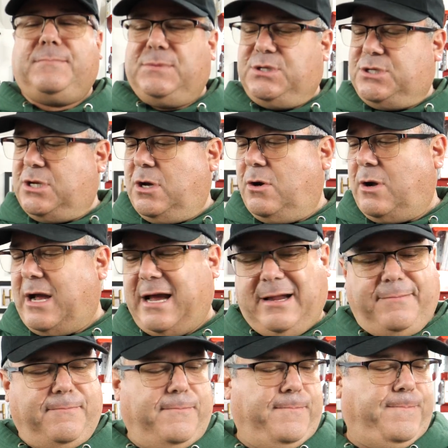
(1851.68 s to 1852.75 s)
So
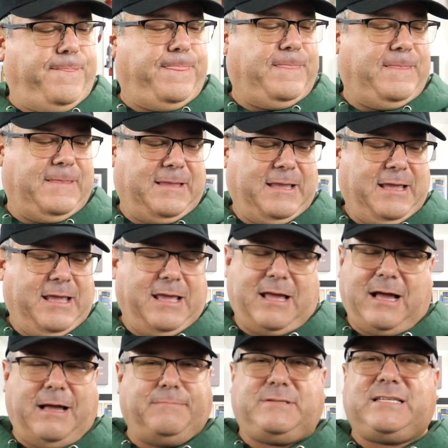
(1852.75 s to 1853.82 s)
I'm
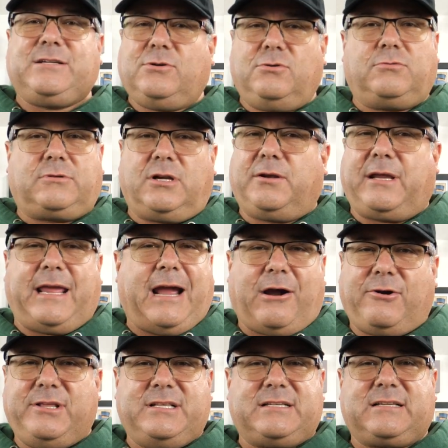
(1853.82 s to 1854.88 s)
still going to
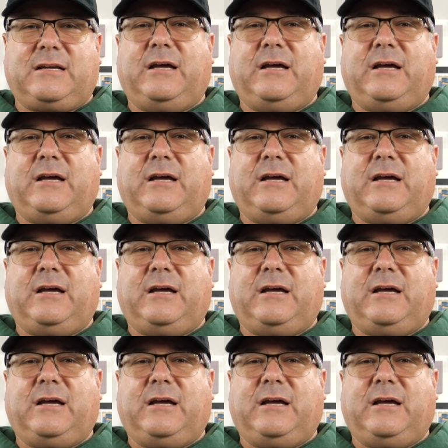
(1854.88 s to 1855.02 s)
carry this